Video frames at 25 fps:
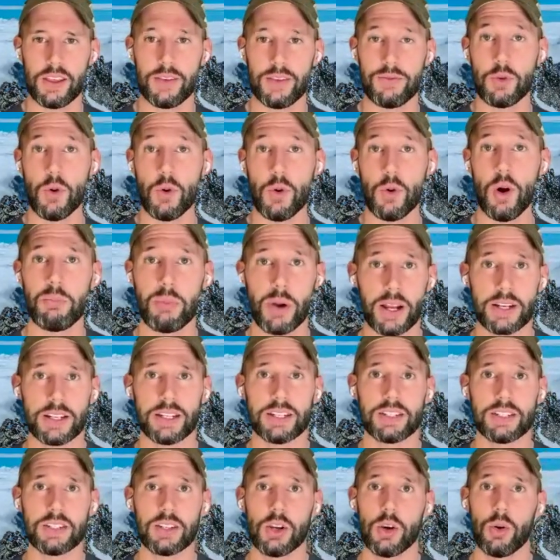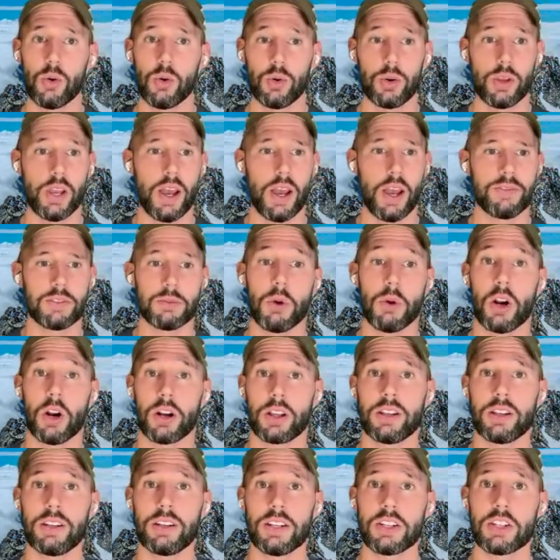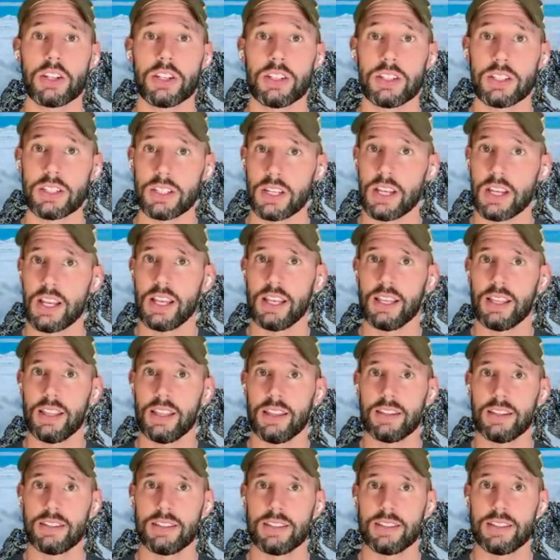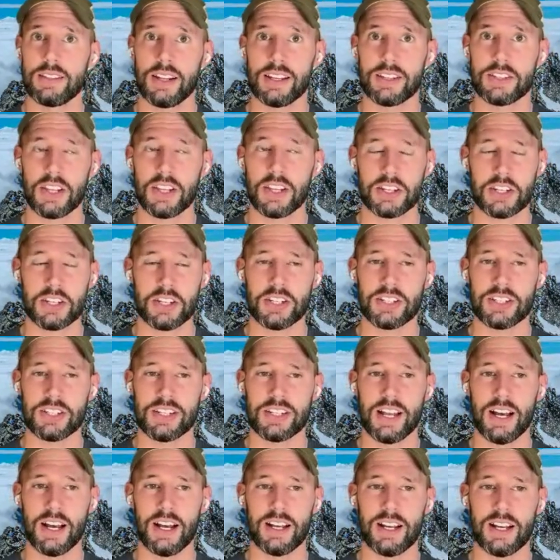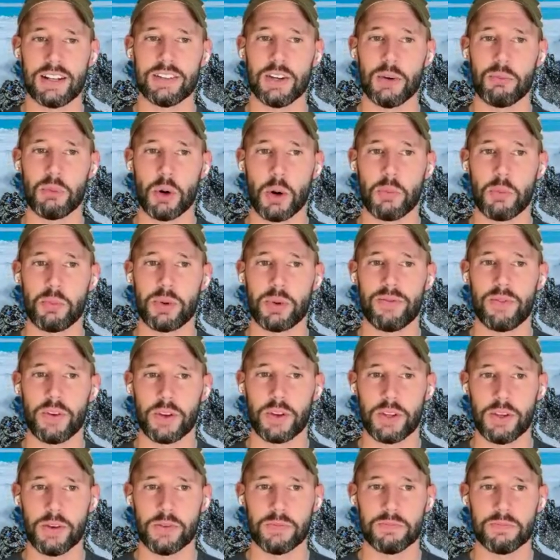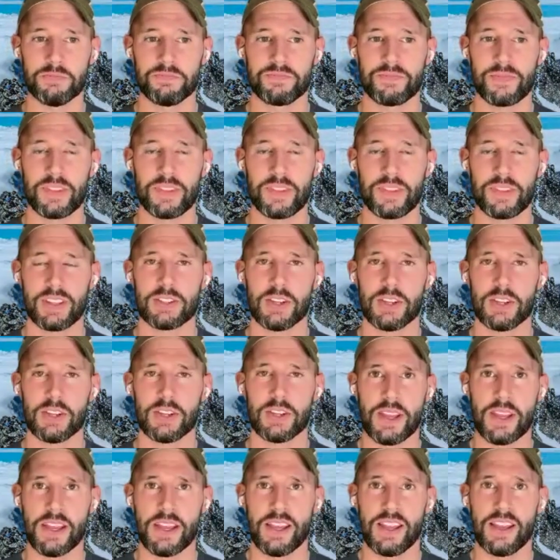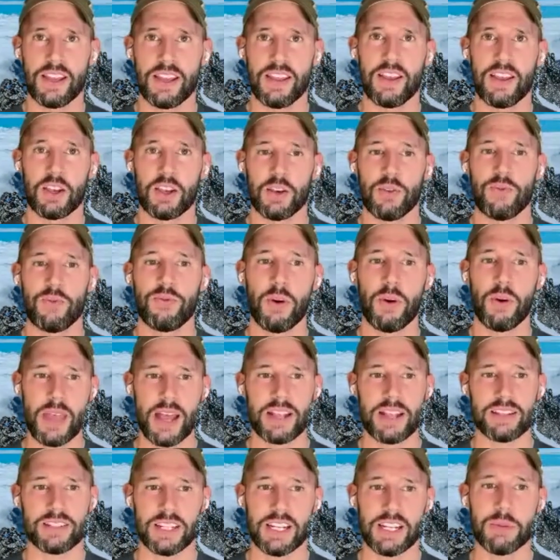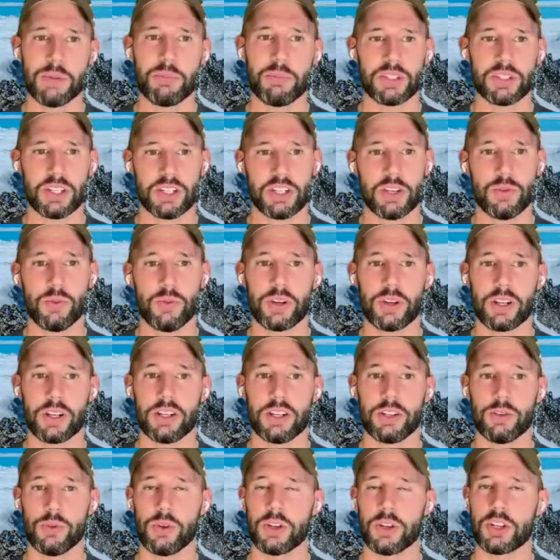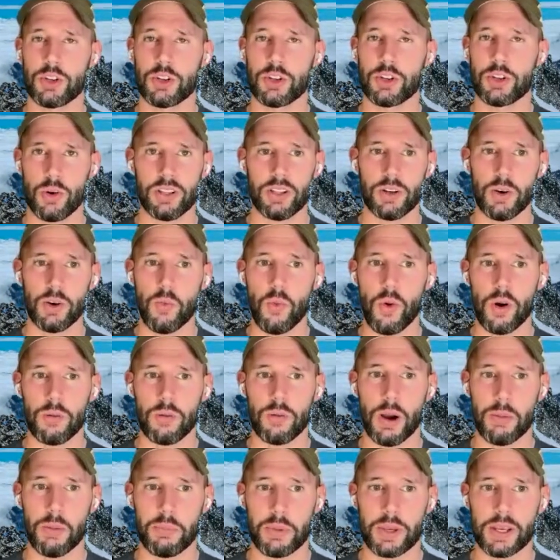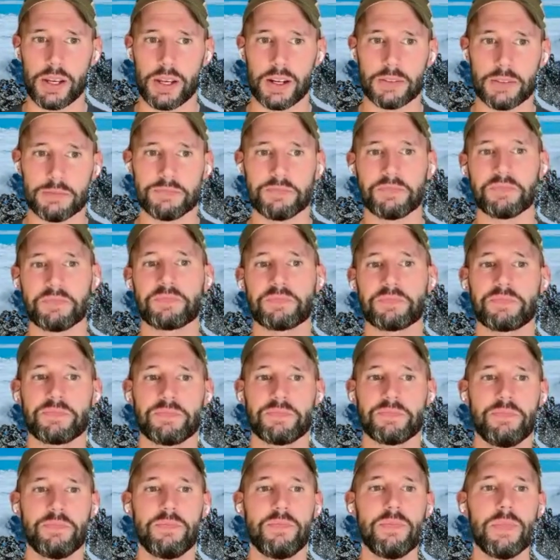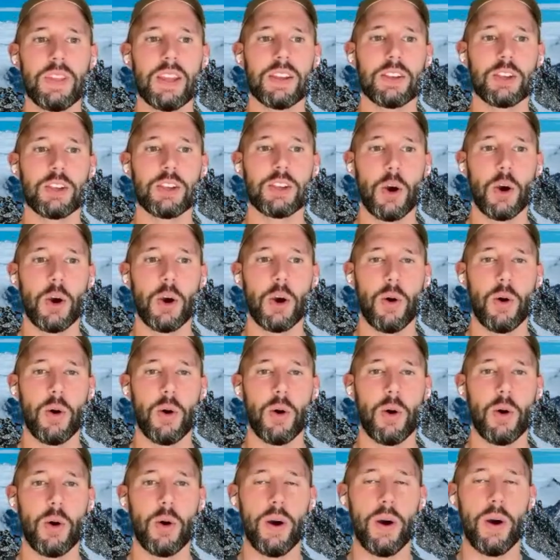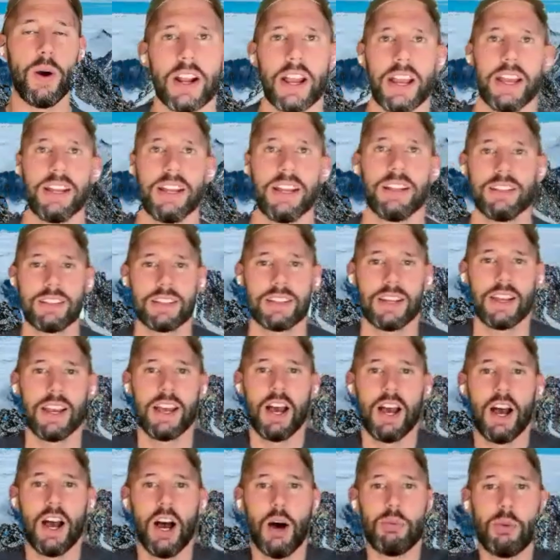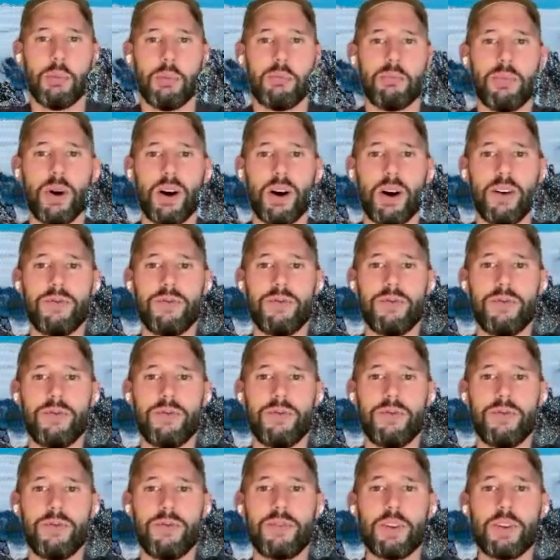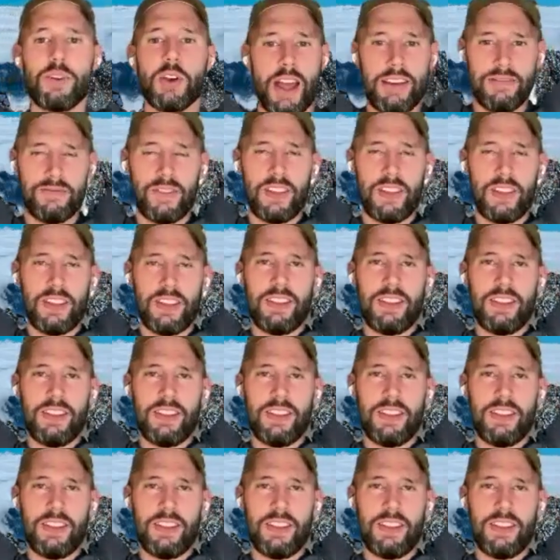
if you are pregnant or you have some heart conditions, today's session is not appropriate for you. So from that seated position, we're going to do a short little warm up here. Go ahead and raise your hands up above your head.